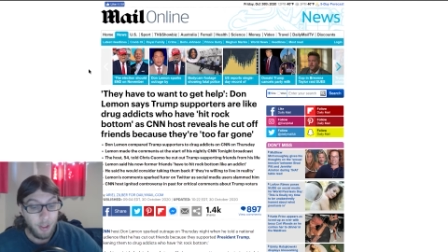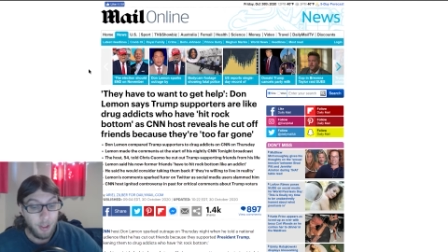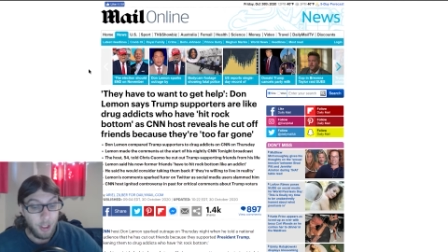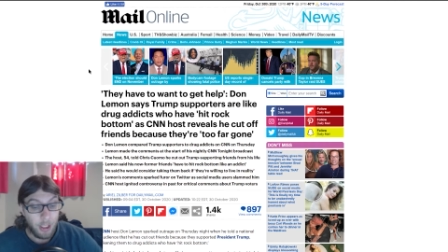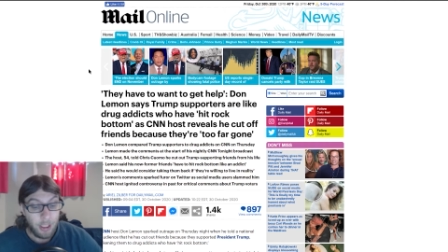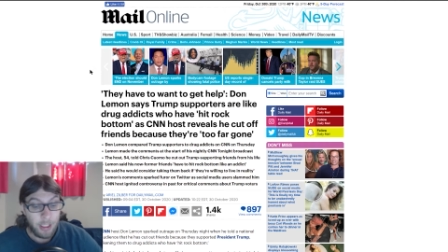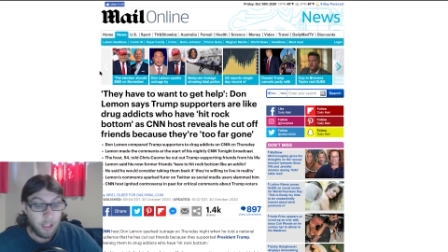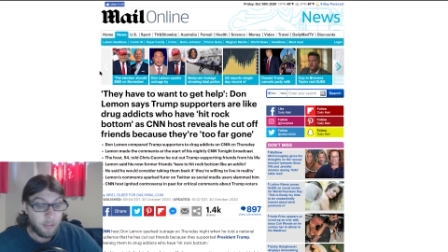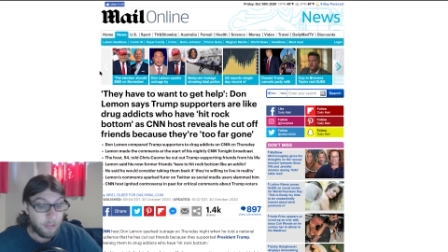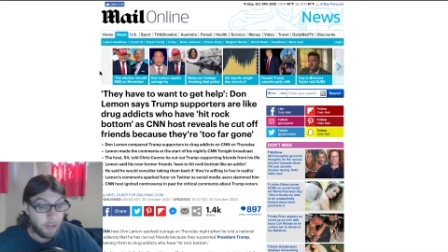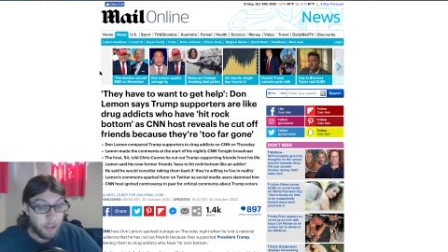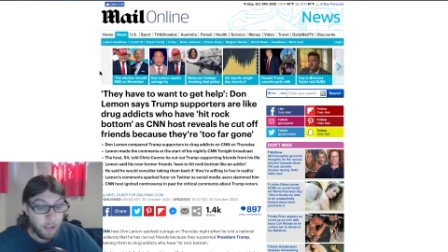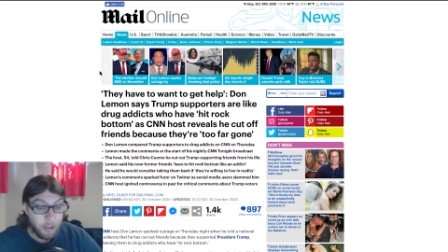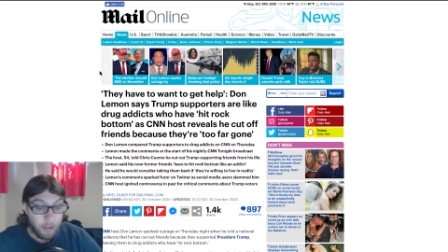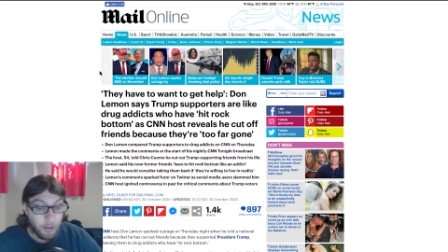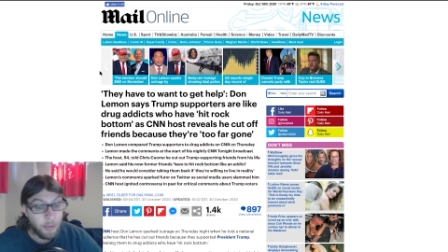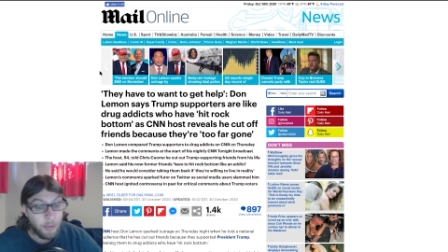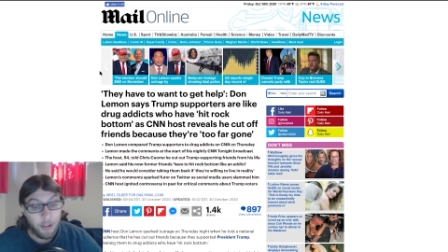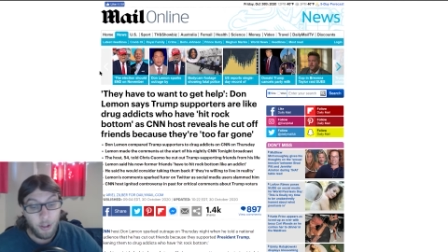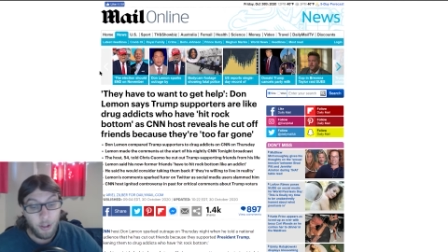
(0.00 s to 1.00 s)
I guess,
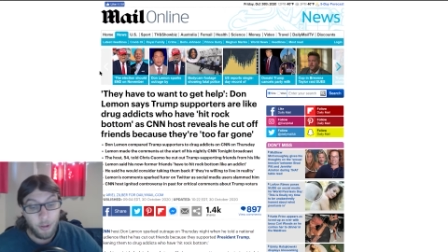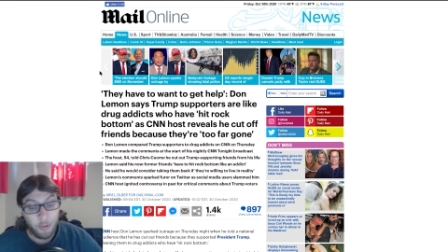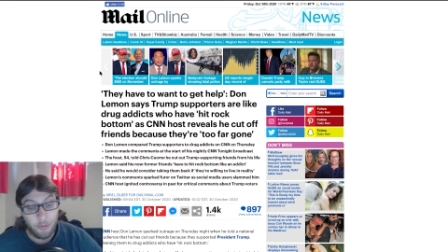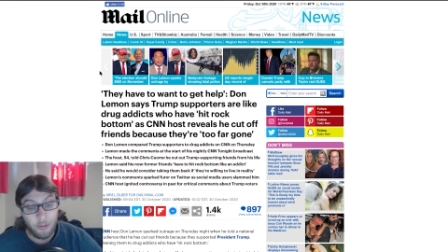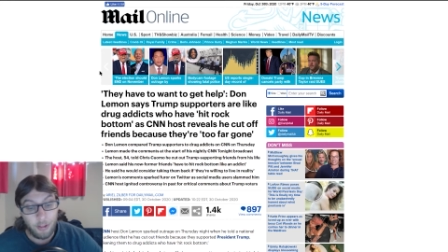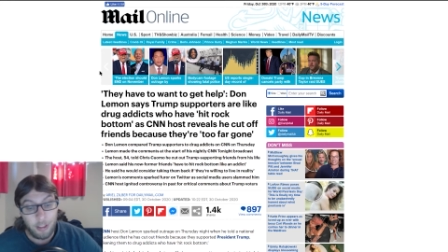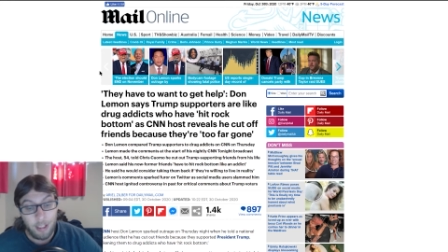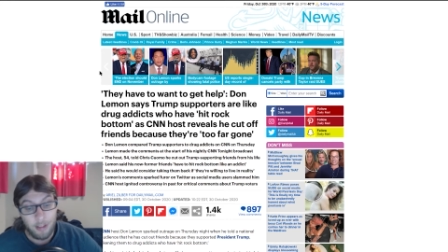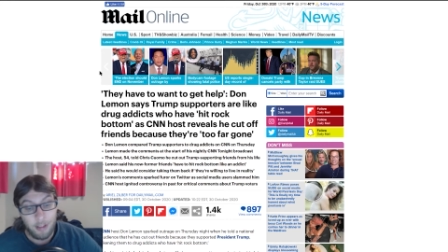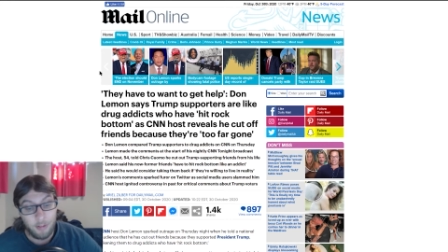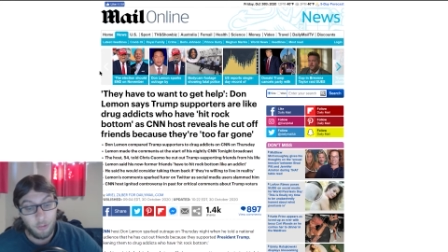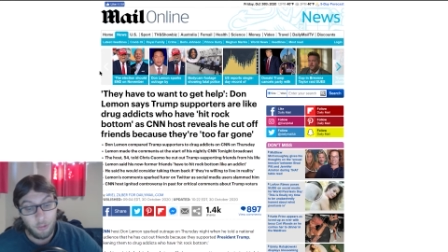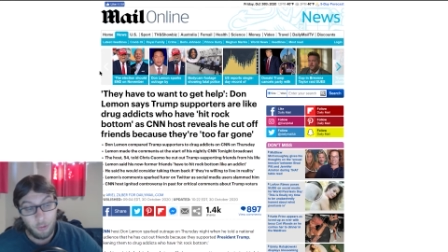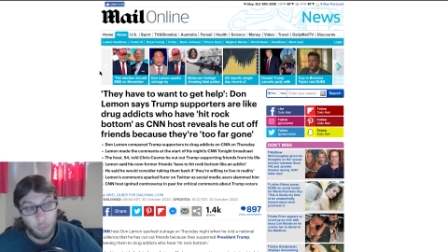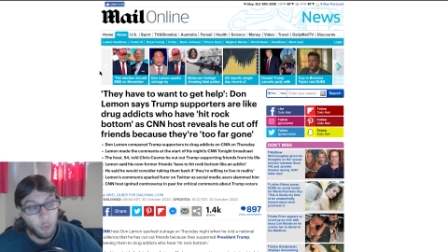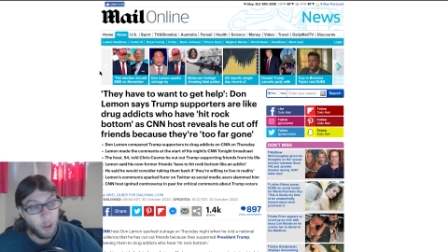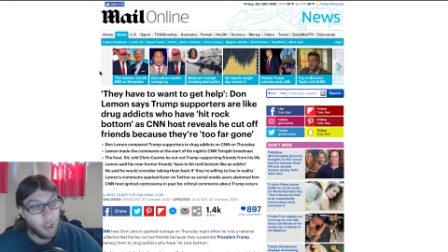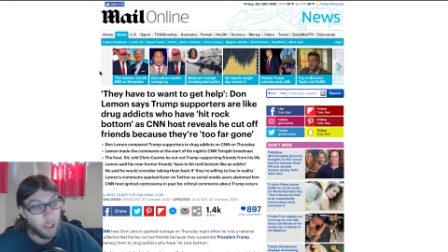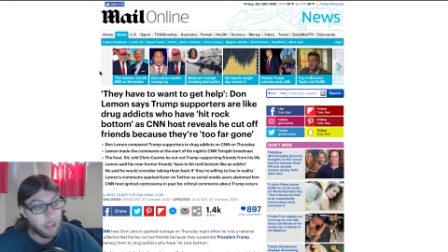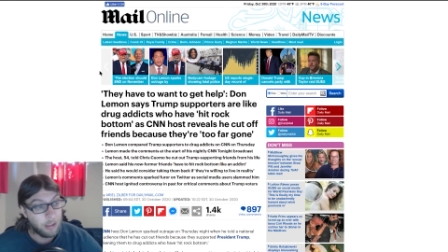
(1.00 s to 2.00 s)
it goes against
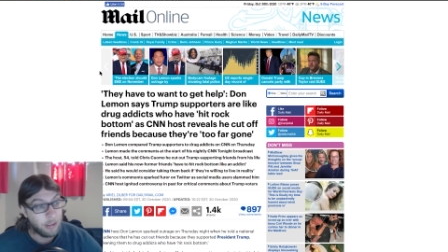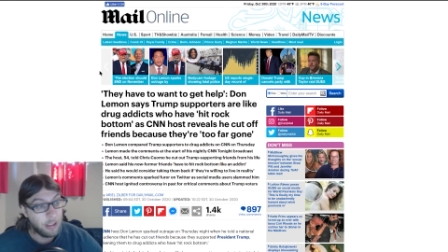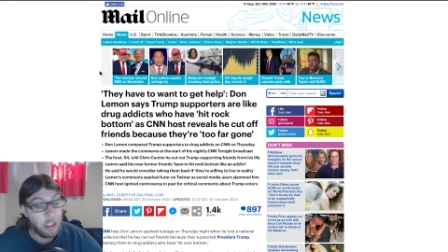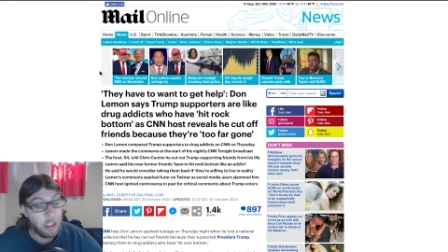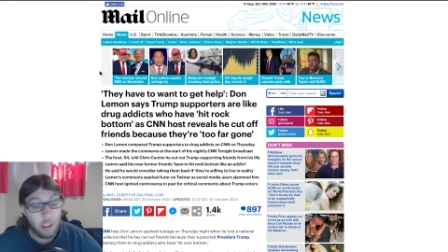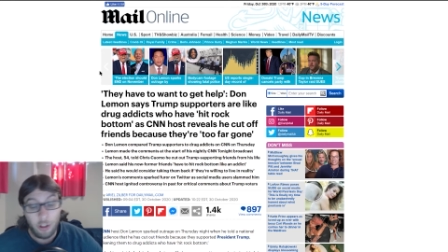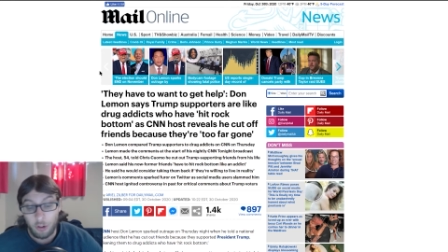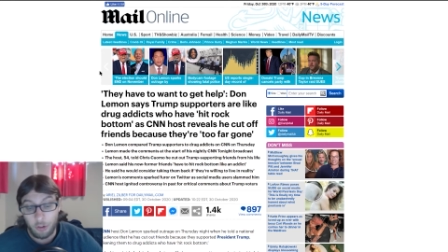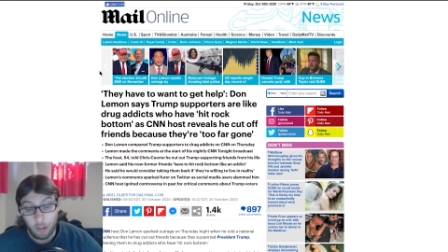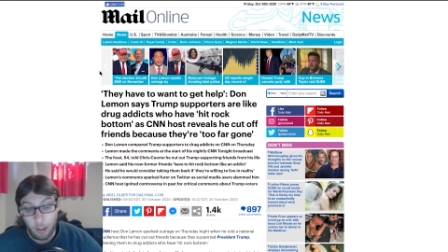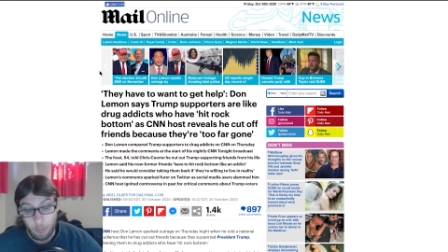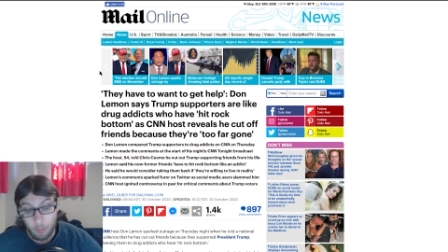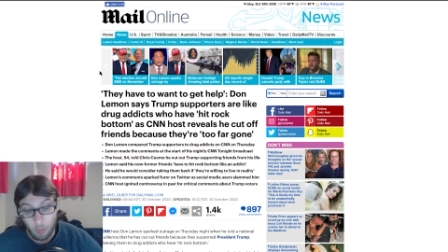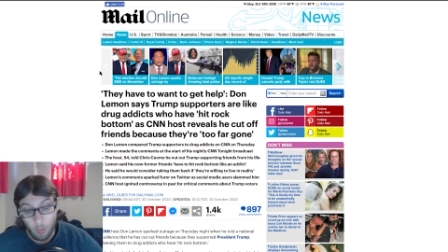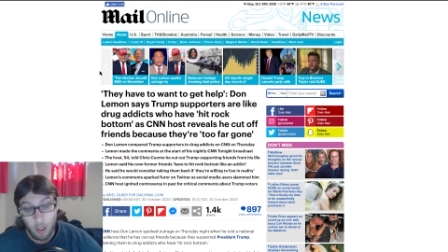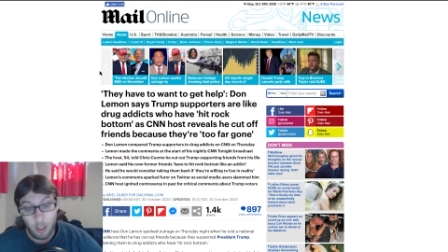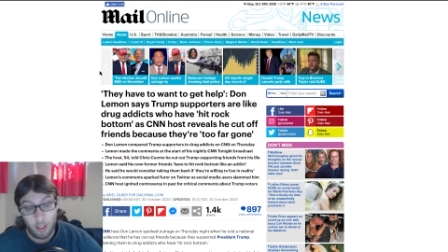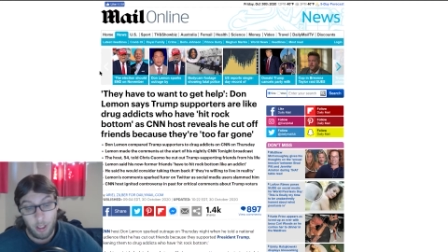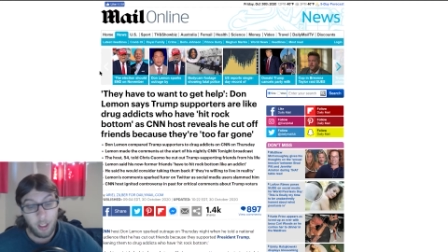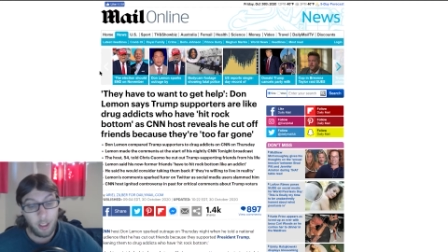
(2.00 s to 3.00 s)
what the Intercept
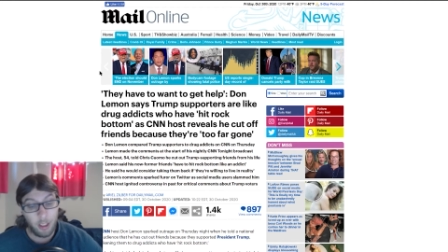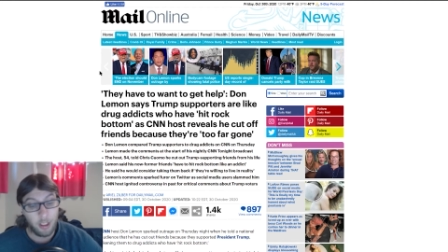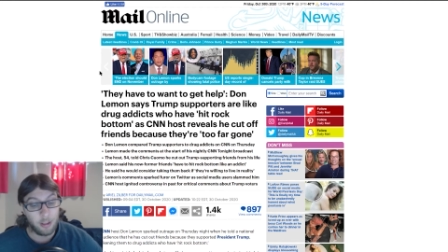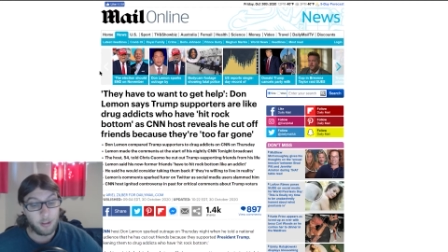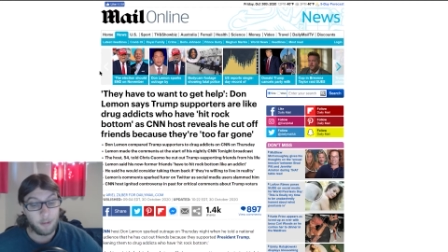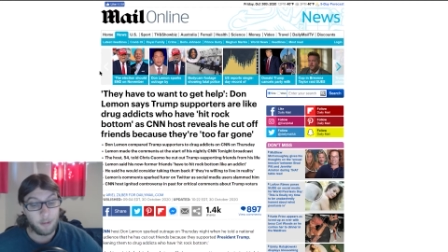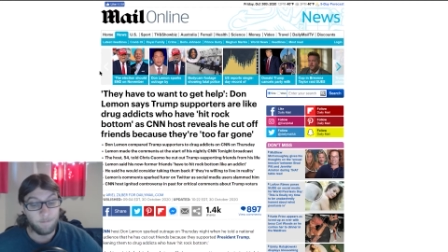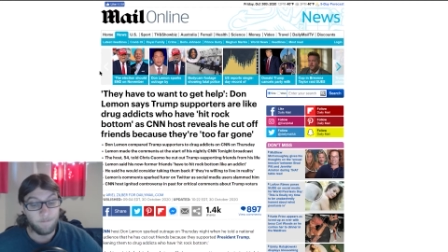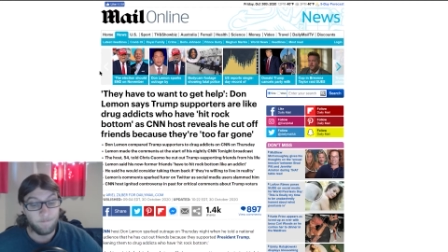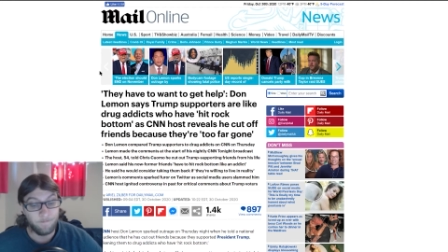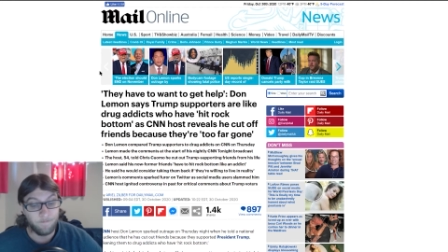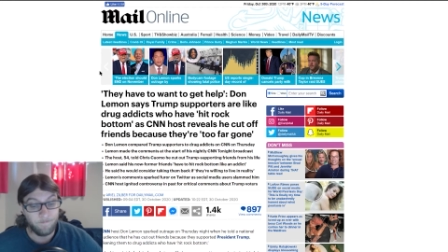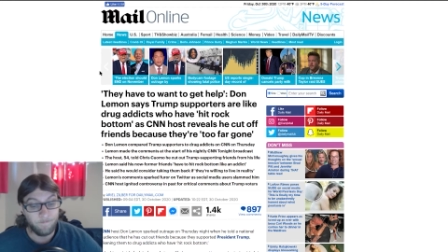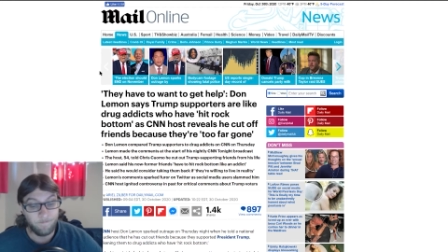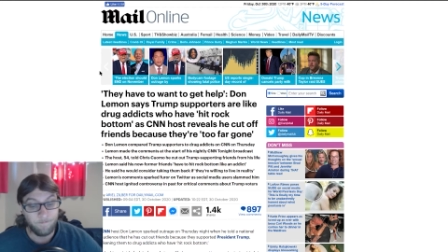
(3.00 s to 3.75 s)
wanted, and